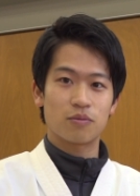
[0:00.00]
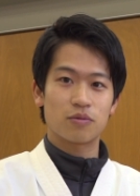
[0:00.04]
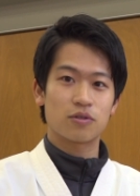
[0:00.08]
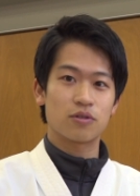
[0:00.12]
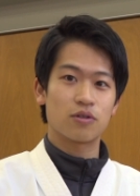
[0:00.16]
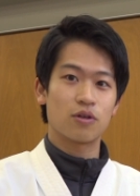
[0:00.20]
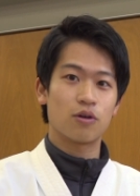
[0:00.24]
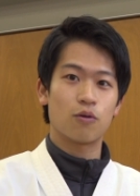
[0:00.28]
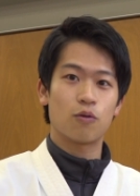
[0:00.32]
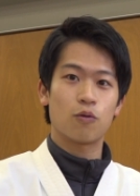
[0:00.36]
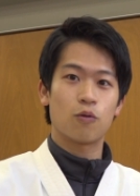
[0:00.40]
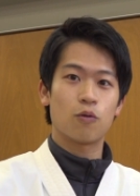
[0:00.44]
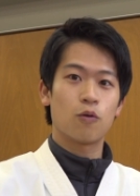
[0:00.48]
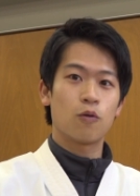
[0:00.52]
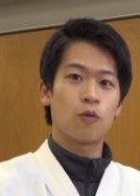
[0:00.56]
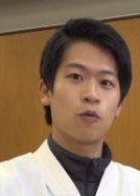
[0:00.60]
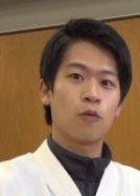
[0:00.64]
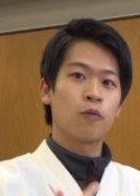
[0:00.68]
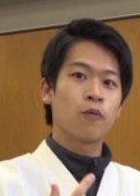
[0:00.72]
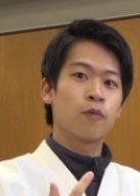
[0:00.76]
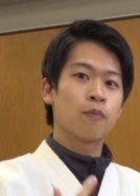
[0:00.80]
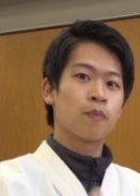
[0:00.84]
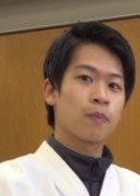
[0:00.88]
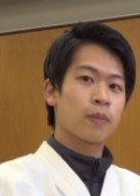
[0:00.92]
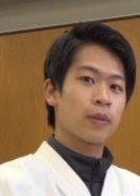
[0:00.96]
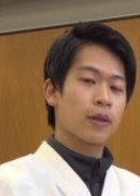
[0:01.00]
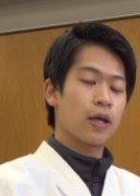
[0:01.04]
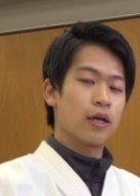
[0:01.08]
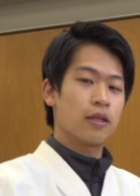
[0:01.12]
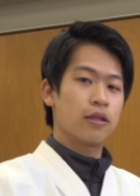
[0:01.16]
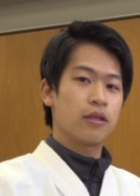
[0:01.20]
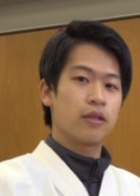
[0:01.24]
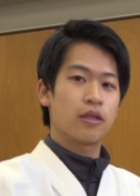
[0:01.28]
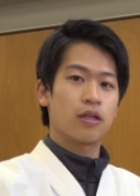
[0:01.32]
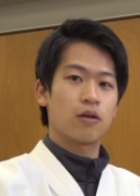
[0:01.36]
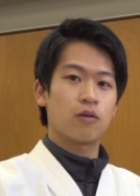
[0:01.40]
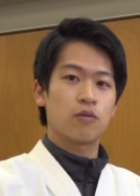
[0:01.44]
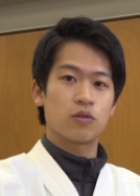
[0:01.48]
So I
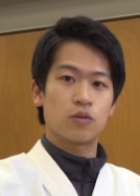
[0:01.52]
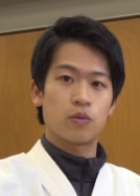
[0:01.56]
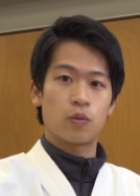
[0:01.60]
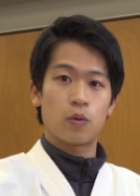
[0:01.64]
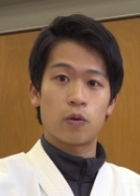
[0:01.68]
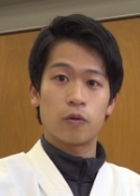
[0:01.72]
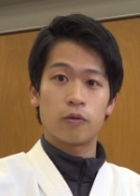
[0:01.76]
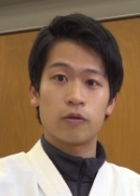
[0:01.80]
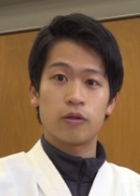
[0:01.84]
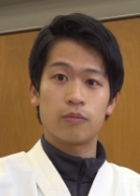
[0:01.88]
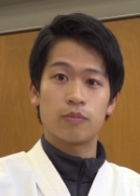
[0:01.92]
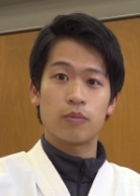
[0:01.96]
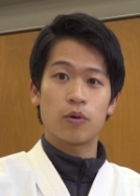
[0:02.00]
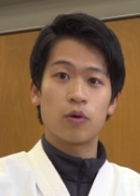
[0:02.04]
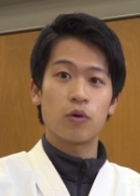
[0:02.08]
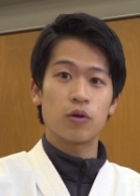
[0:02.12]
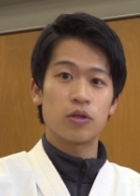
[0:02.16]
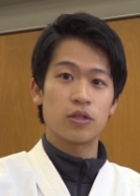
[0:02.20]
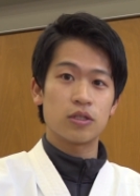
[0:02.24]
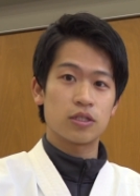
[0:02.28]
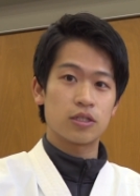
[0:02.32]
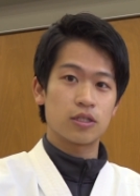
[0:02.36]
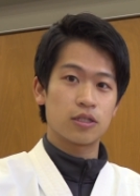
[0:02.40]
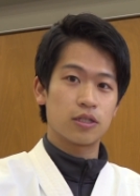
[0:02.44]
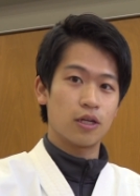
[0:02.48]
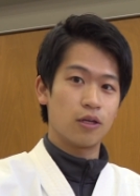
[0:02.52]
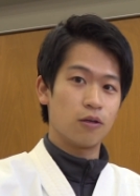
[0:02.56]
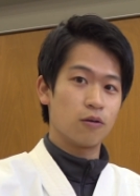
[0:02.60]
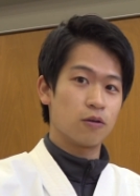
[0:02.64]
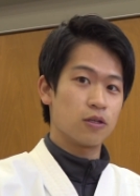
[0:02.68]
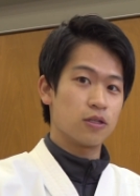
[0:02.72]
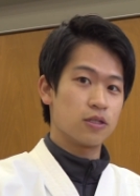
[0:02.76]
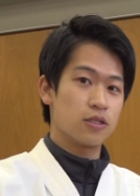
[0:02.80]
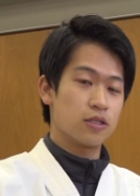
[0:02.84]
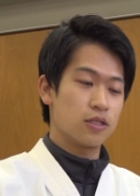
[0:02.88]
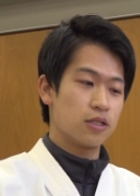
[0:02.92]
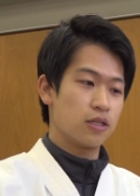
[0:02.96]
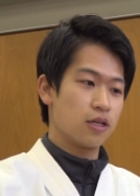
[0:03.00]
think that was one of the points that you
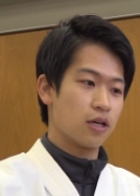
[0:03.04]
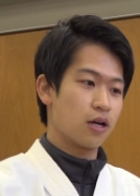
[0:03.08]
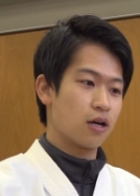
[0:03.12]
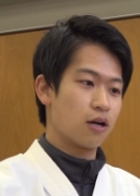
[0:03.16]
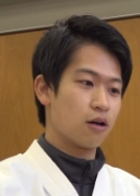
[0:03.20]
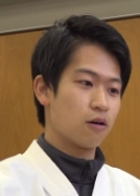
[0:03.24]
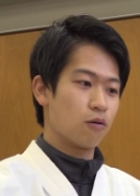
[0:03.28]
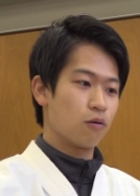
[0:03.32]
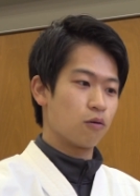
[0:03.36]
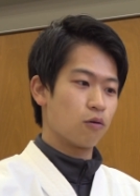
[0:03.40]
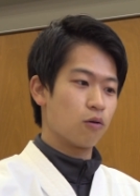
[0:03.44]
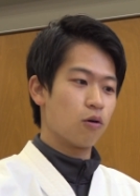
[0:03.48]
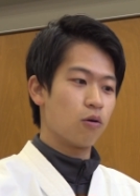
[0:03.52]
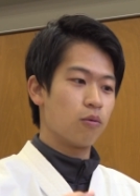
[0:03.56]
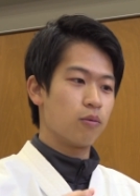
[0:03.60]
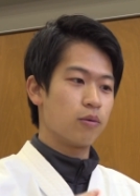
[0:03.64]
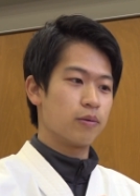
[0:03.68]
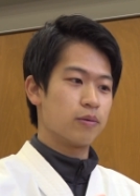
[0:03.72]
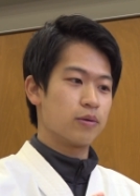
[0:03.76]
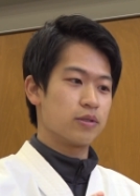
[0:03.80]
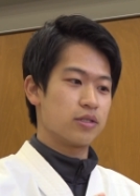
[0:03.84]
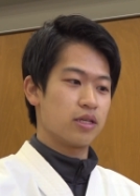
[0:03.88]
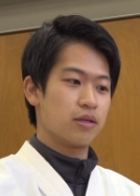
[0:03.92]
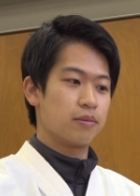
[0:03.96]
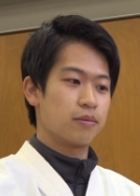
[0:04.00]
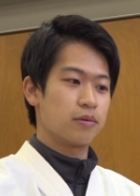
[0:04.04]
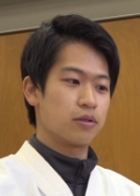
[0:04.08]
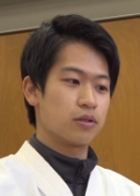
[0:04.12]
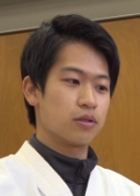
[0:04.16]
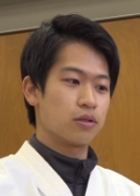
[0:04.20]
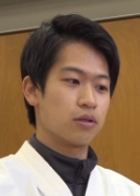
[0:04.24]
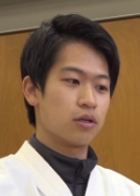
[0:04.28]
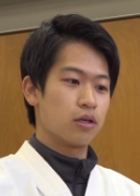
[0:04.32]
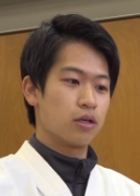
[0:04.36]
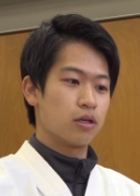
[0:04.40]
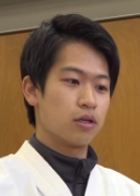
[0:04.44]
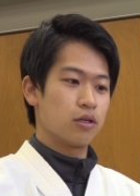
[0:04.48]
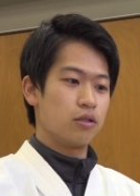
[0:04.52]
can see how Kobe was able to
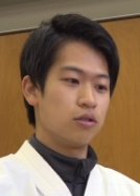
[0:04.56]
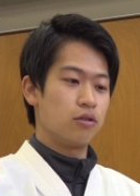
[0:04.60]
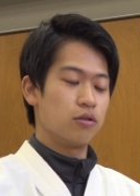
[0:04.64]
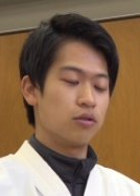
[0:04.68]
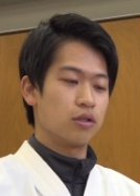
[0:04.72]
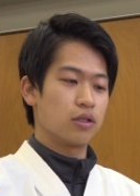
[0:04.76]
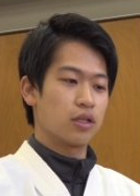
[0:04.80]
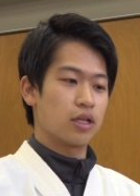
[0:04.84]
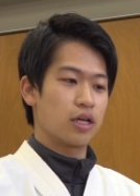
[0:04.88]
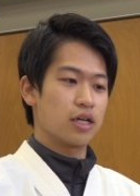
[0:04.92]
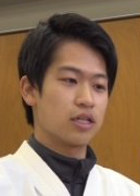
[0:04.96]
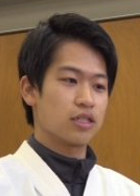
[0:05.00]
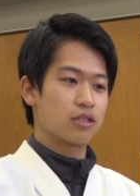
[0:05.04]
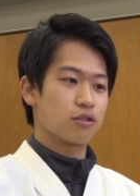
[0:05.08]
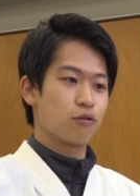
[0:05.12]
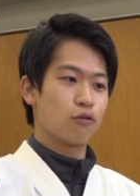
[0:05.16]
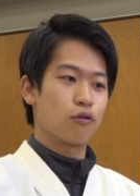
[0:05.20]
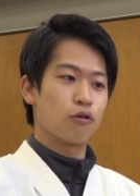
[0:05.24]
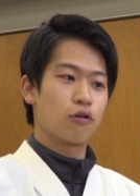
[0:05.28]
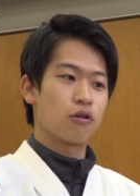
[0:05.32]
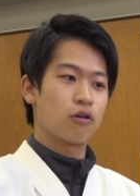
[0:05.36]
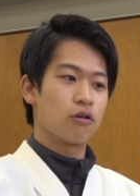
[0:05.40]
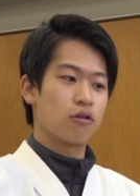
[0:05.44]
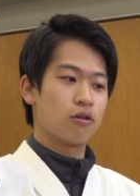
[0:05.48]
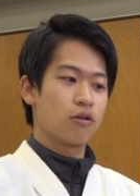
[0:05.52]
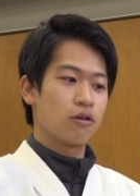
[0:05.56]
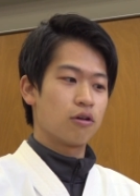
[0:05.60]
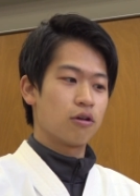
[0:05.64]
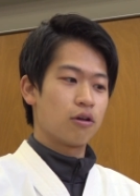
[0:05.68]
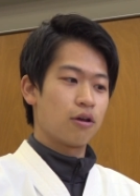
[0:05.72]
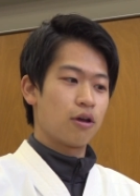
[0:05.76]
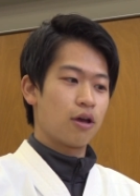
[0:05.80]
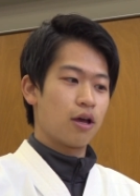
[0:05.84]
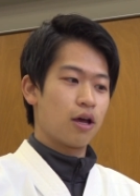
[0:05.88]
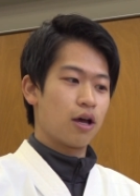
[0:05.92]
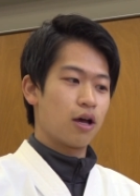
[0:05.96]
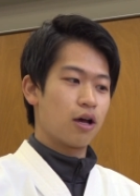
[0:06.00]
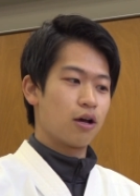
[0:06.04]
utilize, or
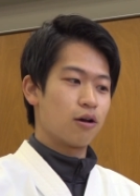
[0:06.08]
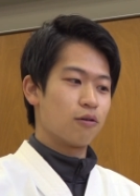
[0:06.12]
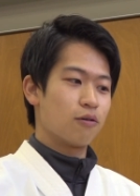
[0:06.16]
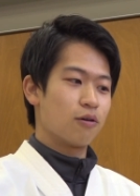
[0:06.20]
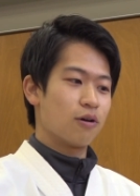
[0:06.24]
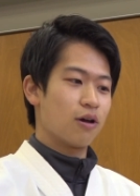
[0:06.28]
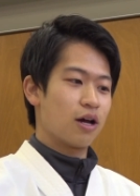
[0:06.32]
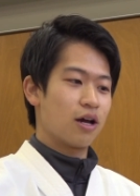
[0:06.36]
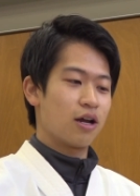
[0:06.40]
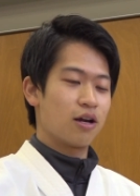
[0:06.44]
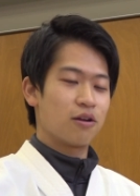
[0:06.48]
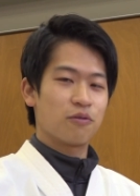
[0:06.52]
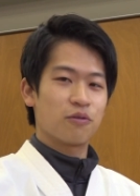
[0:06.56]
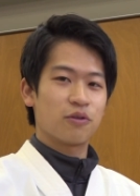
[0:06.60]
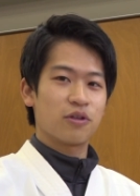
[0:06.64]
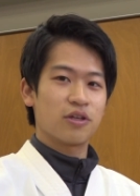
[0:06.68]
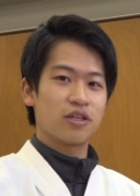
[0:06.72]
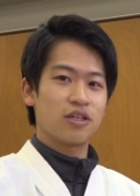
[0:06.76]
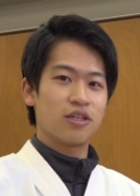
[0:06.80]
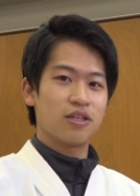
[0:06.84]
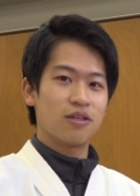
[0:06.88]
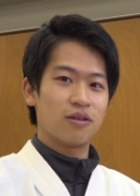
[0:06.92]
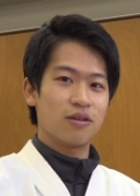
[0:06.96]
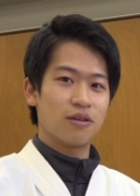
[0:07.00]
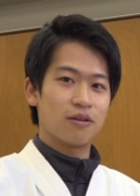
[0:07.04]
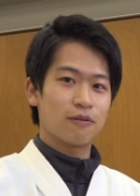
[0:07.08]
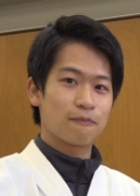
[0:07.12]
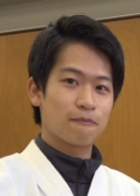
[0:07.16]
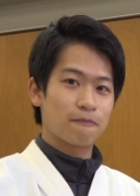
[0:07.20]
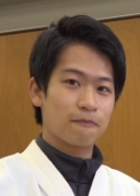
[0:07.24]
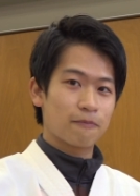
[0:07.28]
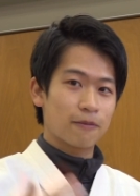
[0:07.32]
how I don't think he